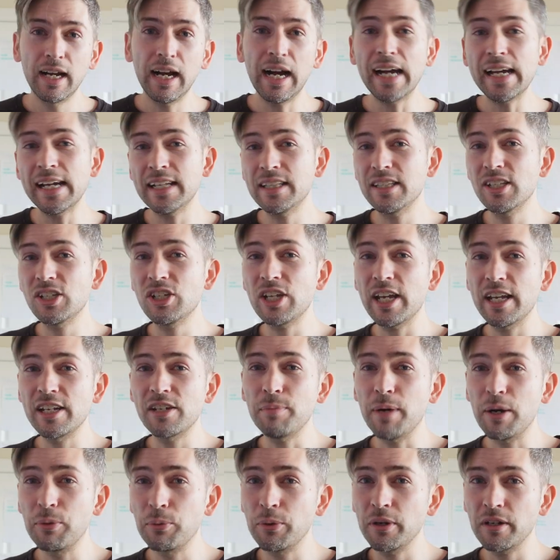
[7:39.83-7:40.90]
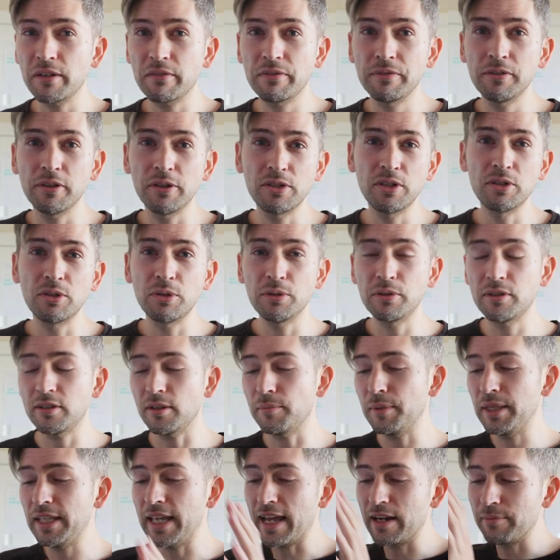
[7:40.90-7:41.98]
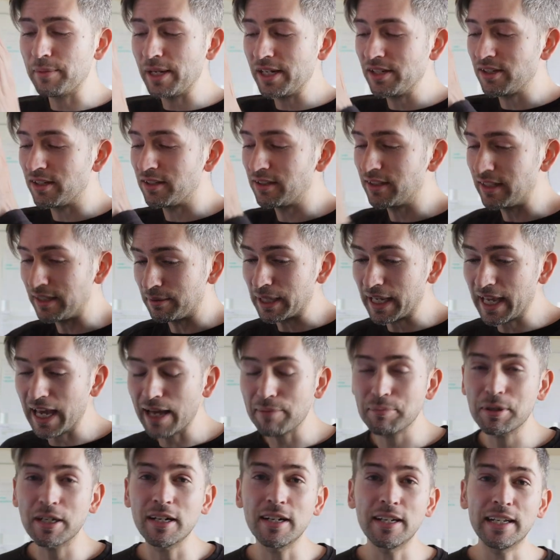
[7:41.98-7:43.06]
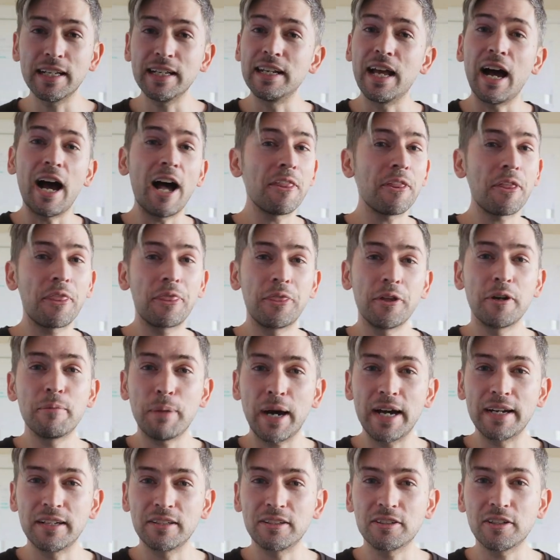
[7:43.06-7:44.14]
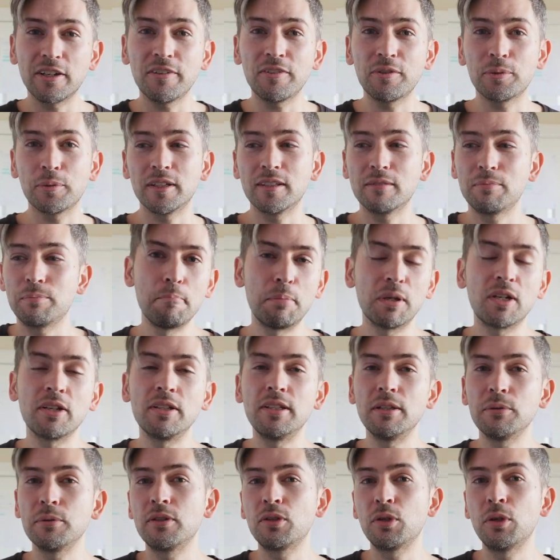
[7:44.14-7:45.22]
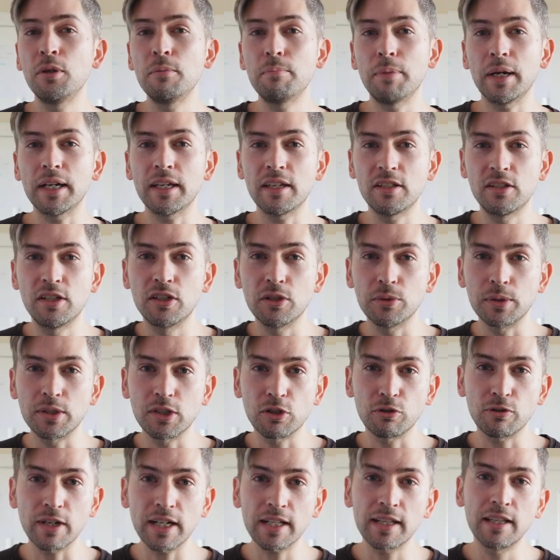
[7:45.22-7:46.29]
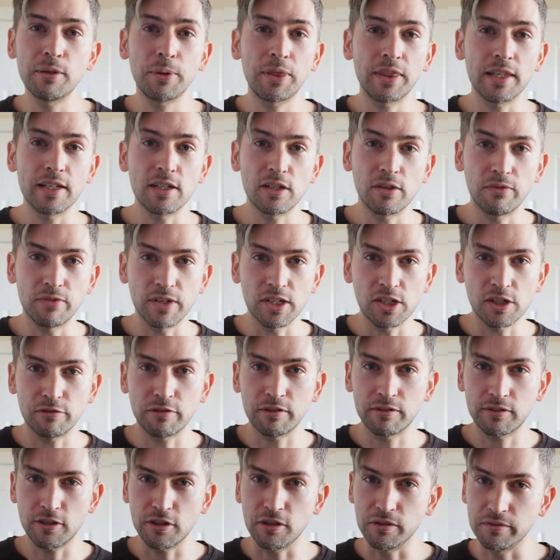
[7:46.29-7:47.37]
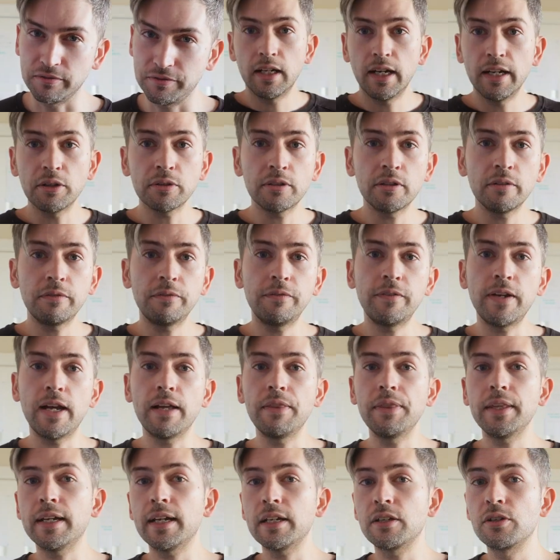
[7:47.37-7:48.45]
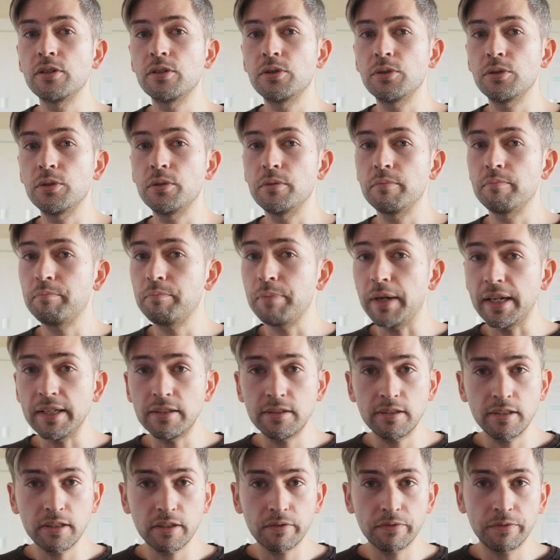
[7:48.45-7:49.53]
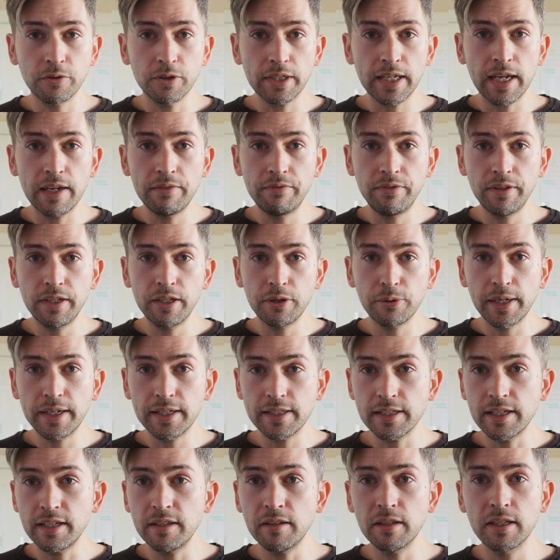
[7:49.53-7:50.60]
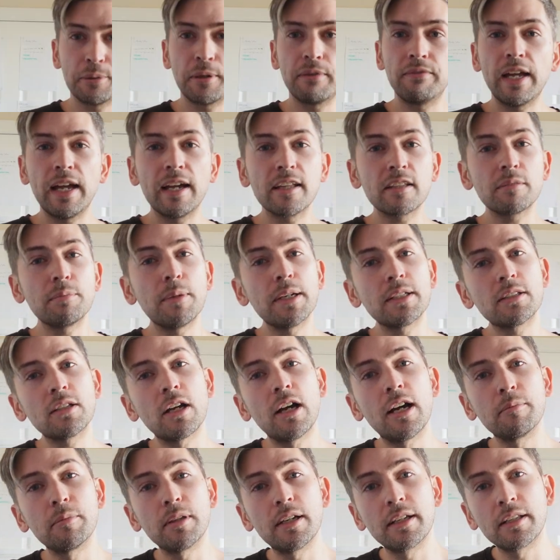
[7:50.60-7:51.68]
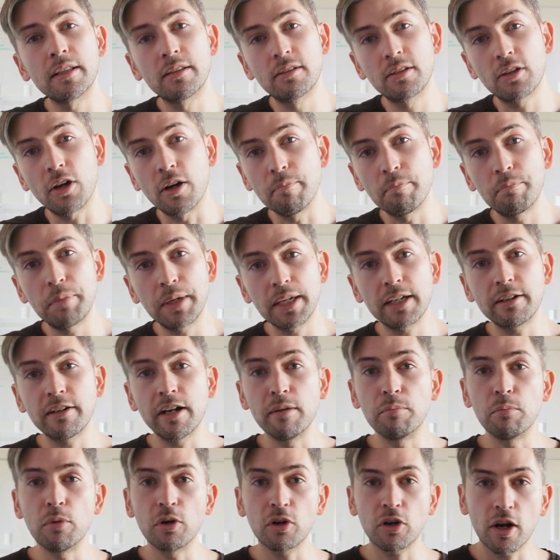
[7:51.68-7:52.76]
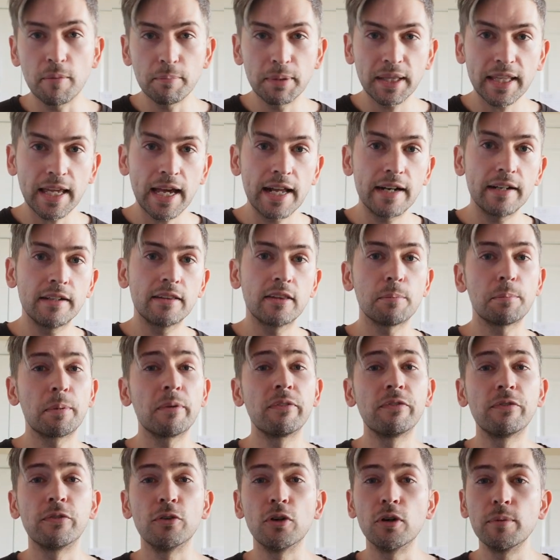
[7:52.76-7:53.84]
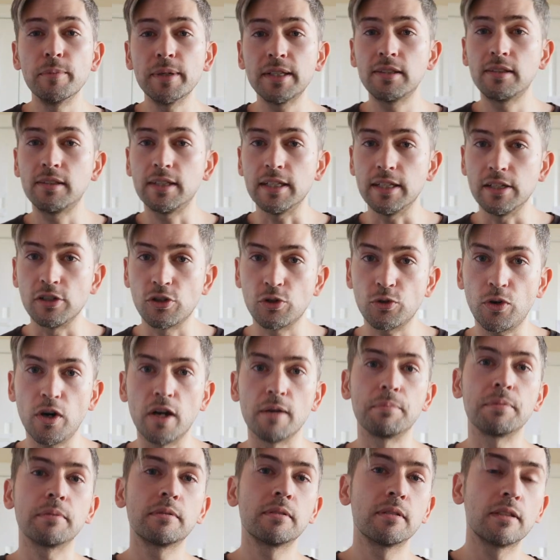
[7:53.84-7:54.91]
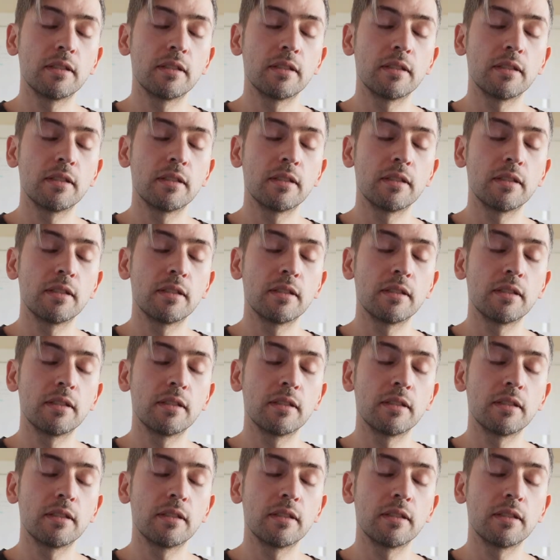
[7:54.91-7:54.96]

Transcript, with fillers: I had to change my workflow to do some of the animations in CapCut and other third-party softwares because it was too buggy to do it directly within DaVinci Resolve. I also found that I could do basic 4K video editing, however as my timelines got bigger and more complicated, the performance did drop.